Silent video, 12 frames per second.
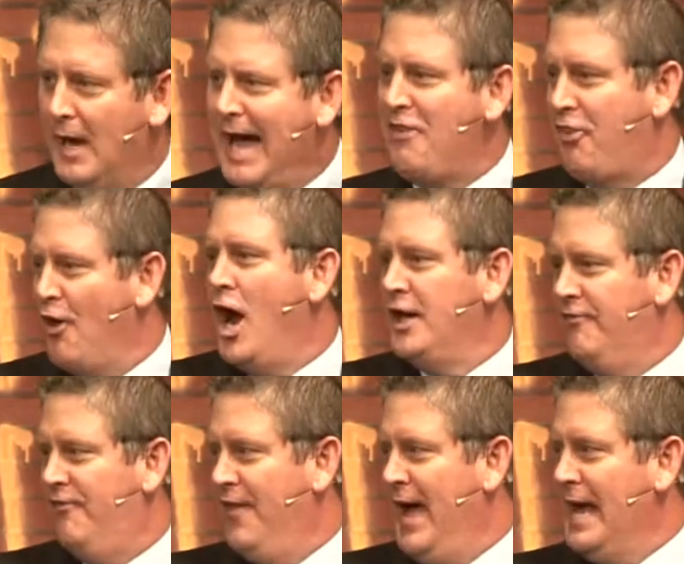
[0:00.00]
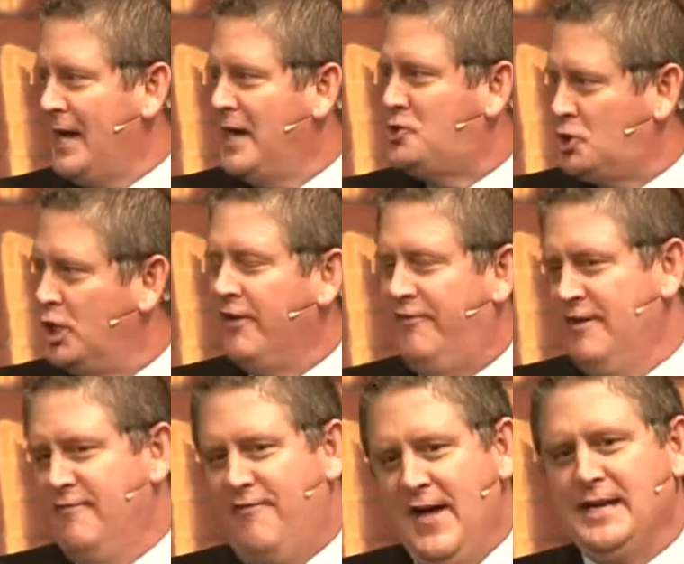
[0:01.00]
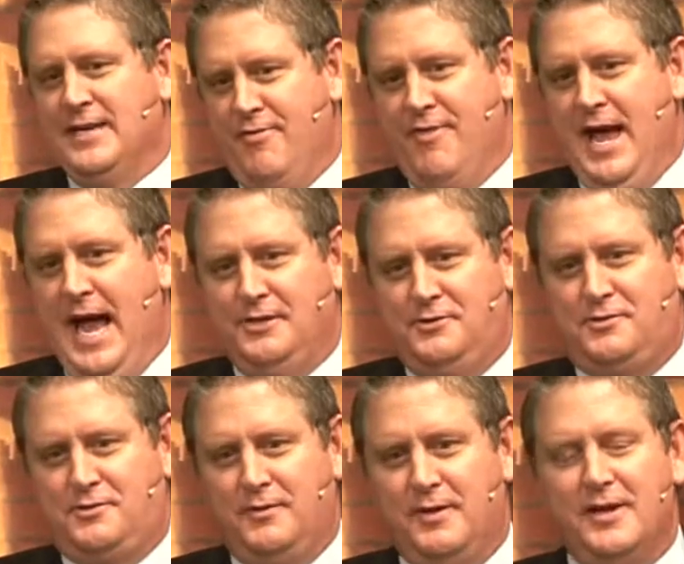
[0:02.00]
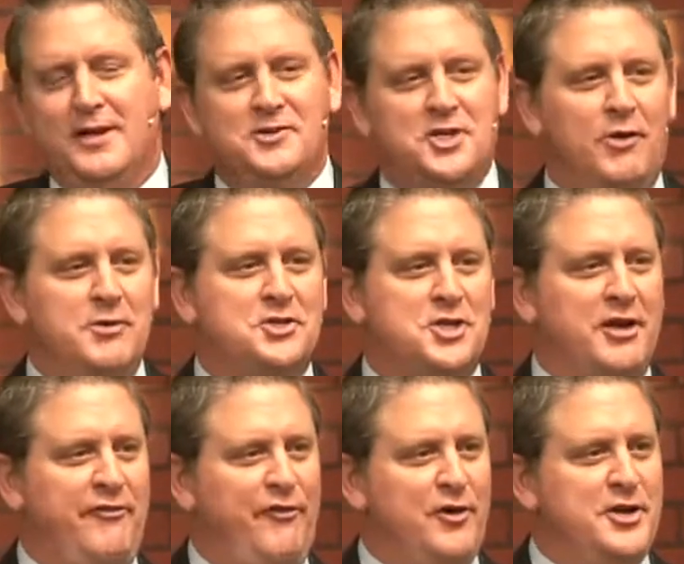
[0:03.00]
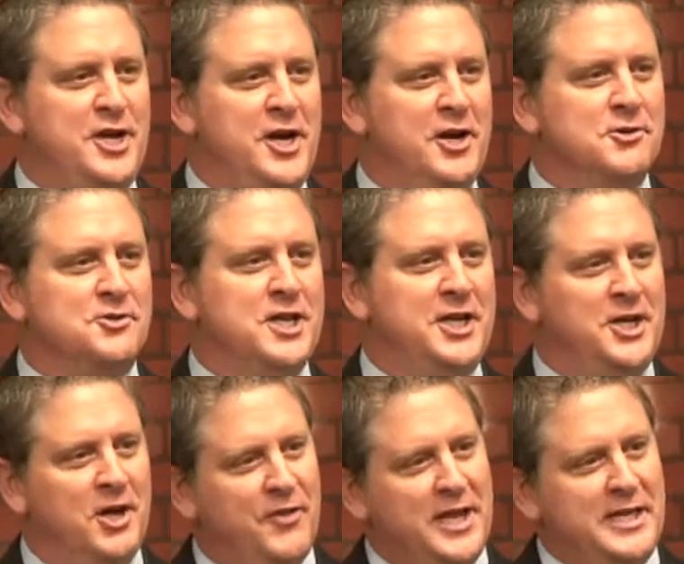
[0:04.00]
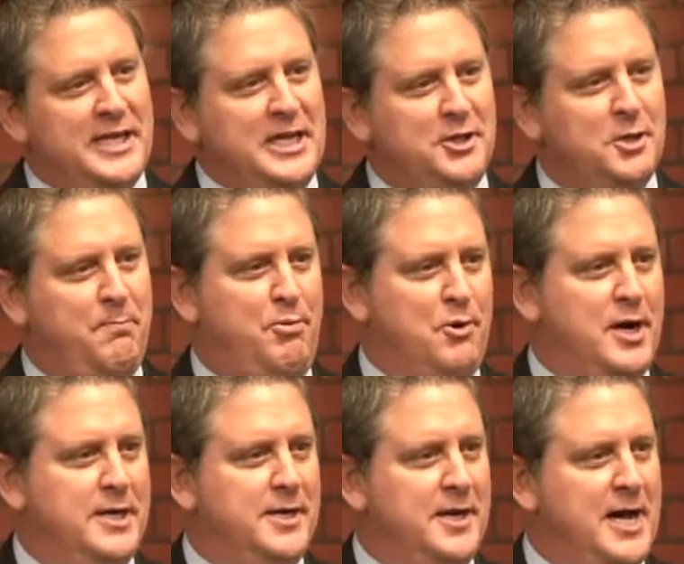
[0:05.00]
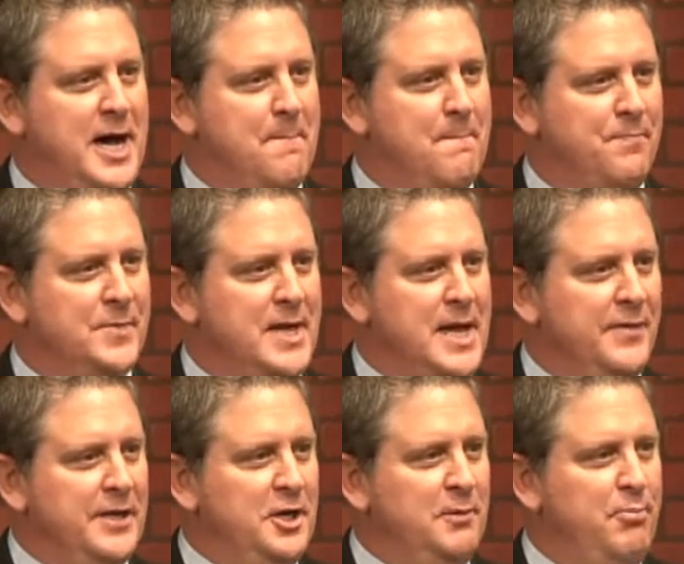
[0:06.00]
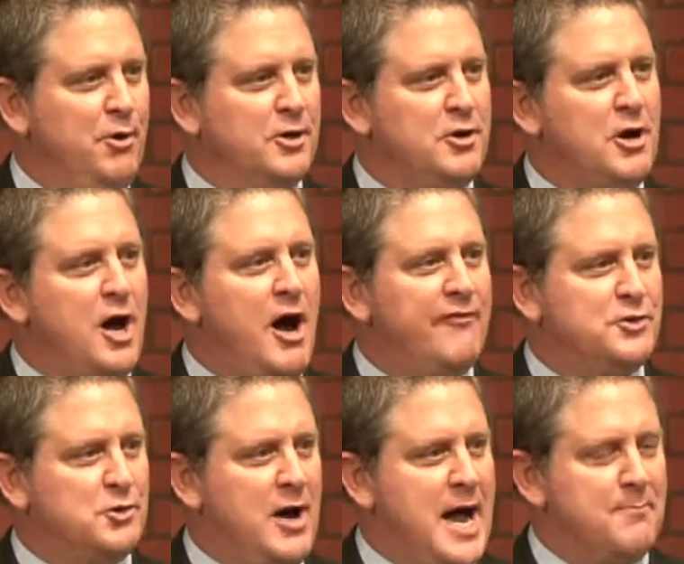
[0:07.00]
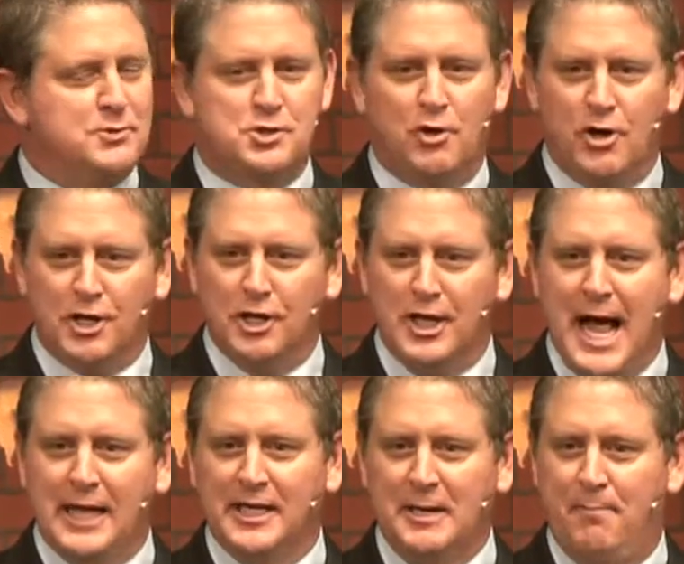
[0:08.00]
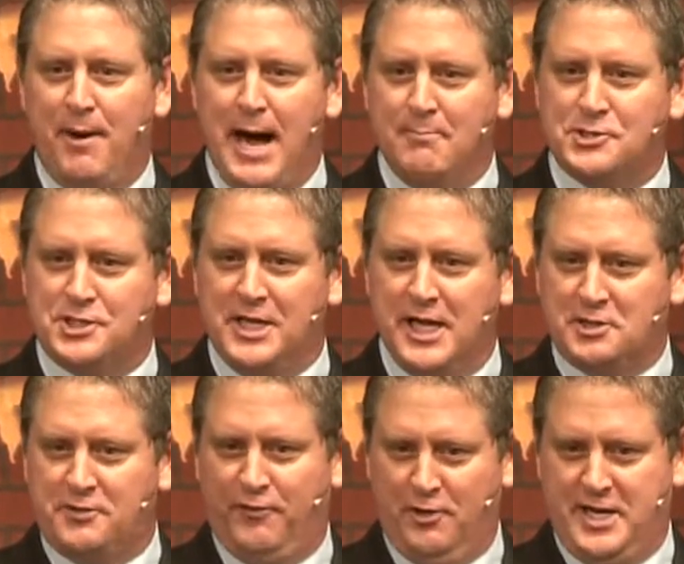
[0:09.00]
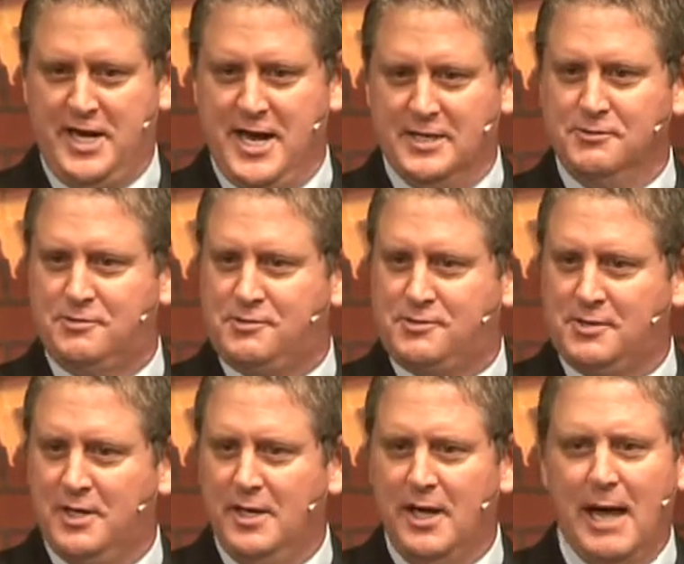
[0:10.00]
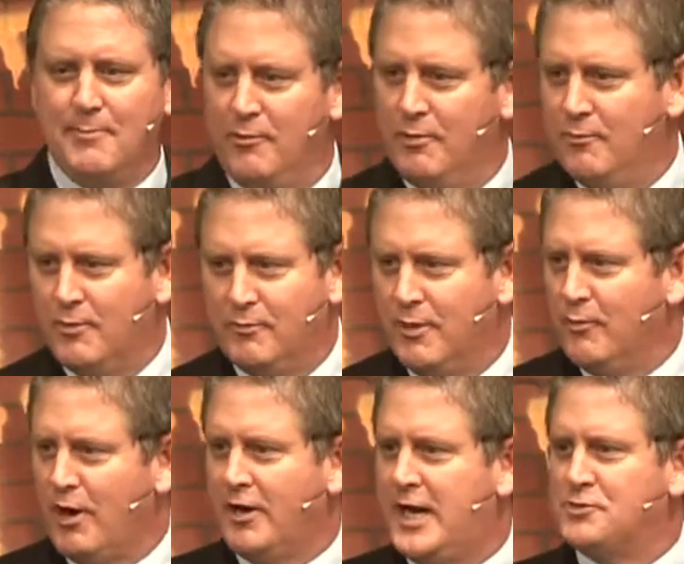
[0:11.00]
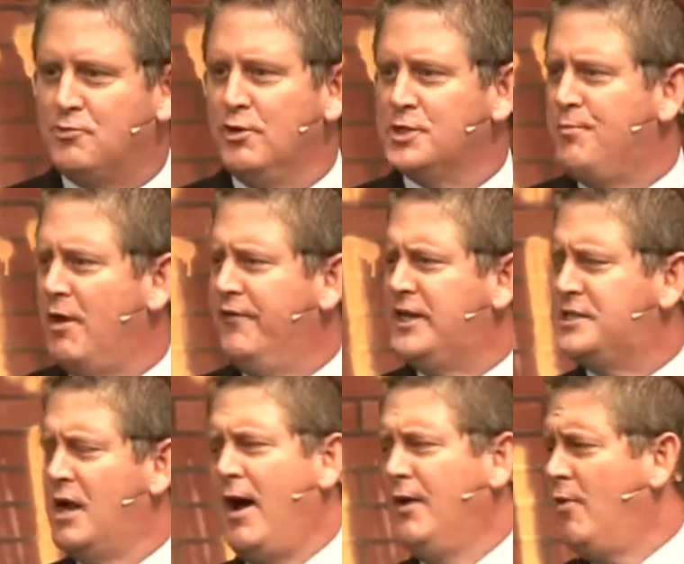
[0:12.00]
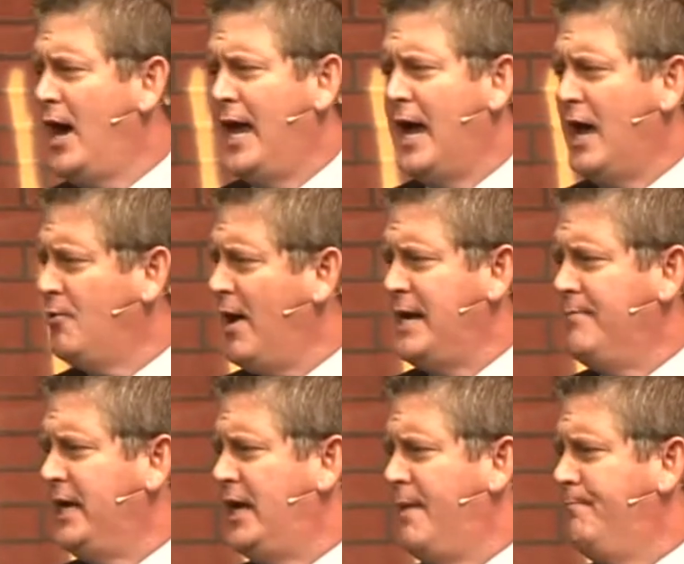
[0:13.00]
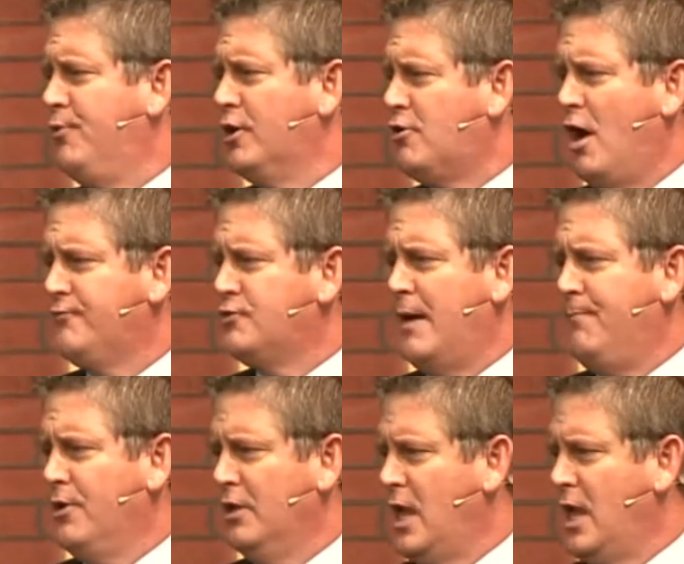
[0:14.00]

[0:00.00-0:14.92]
I thought of that. I should have invented that. She always said for years that, you know, they need to put cough drops on lollipop sticks for kids. I remember when our kids were real small, Vicky said, I don't know why anybody doesn't put a cough drop on a